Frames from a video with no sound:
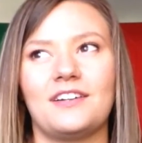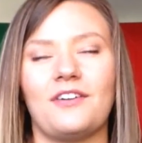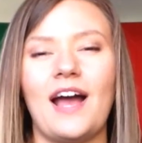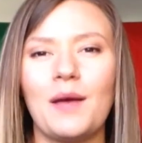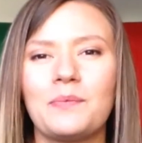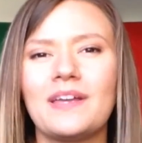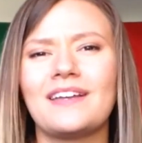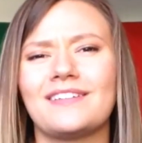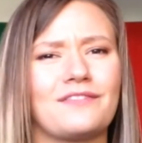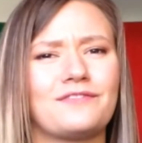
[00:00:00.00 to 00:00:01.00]

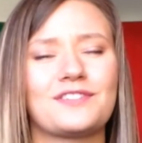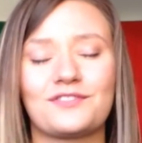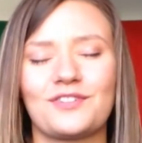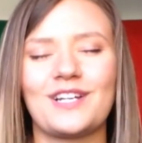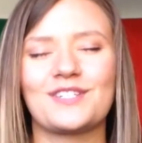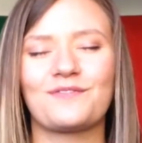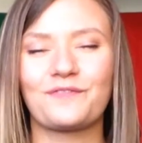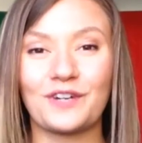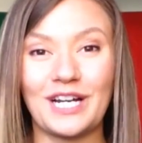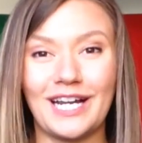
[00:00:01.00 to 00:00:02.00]
happy and
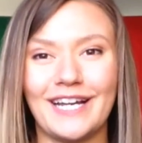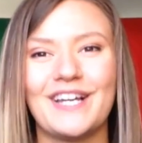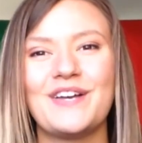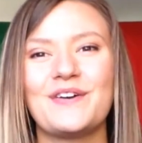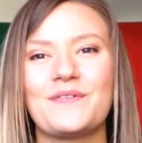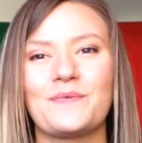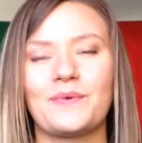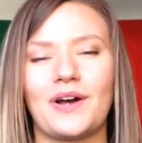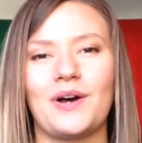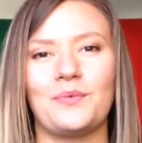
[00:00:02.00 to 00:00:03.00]
stress-free,
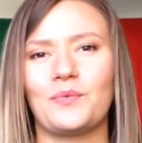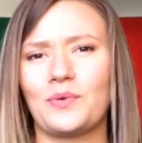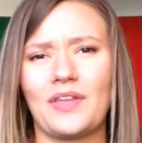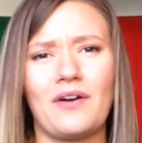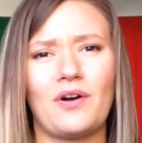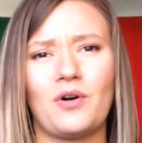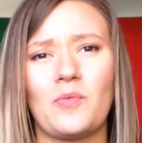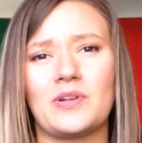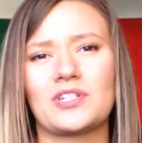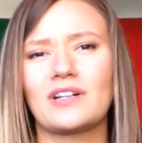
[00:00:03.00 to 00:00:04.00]
without a whole
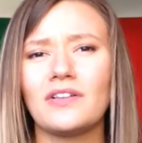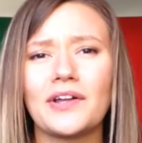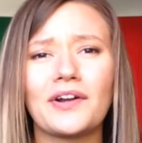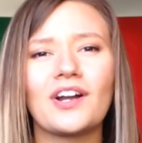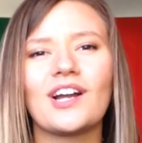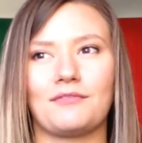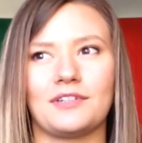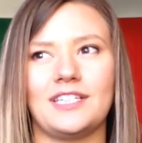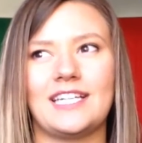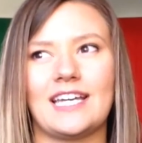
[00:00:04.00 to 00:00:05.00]
bunch of clutter, I
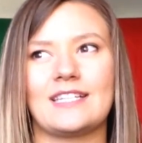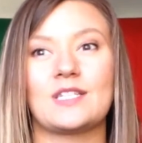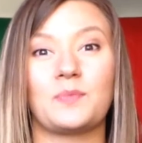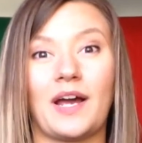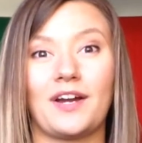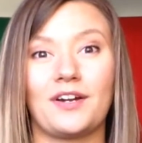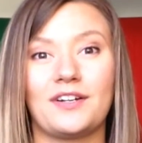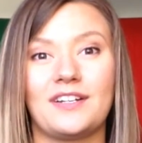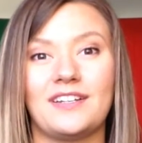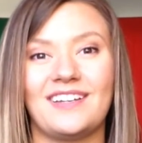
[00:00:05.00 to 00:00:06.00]
really get
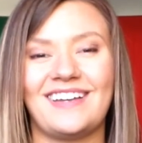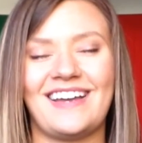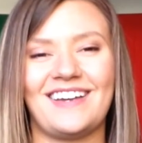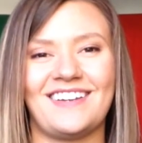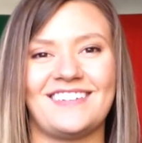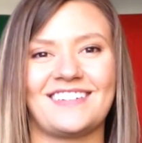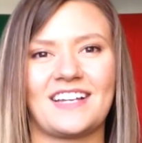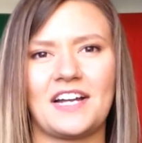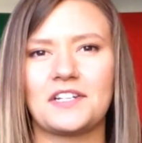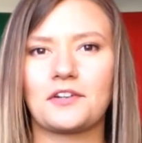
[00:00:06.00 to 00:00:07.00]
inspired and
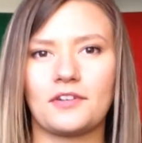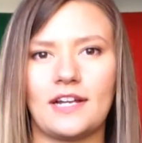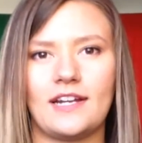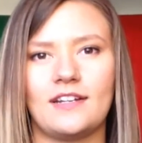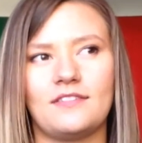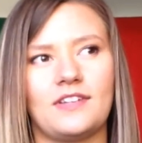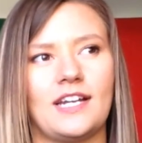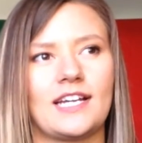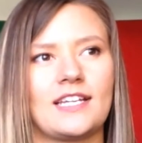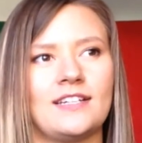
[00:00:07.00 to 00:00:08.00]
kind of creative,
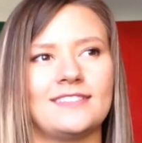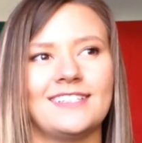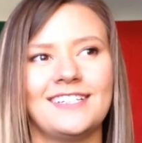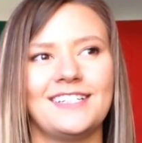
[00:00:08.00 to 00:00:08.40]
and I can